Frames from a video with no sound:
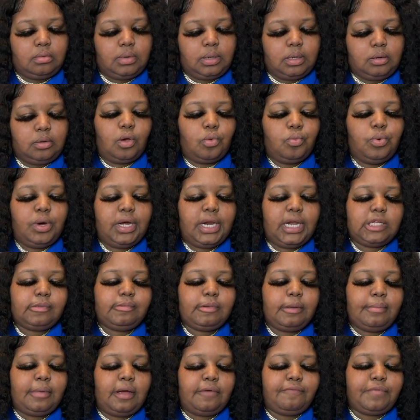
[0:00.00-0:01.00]
Well, what has
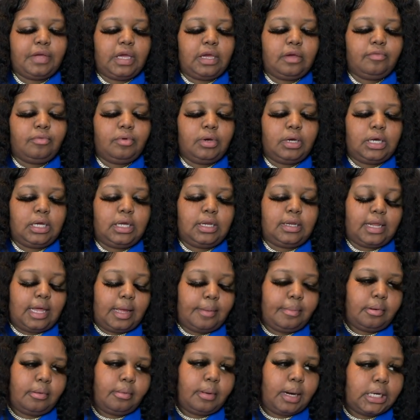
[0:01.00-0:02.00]
been my favorite
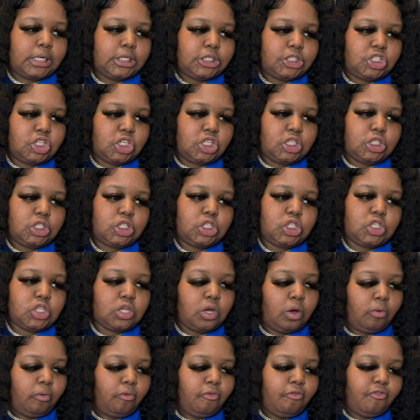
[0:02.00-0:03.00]
collaboration
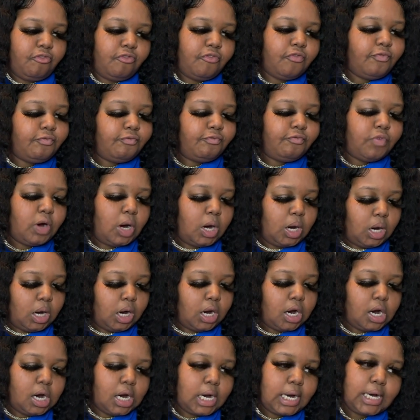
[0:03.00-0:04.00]
so
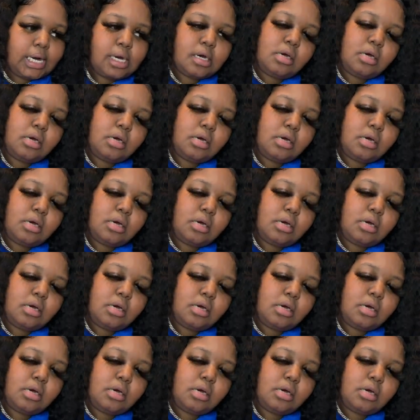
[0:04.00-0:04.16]
far?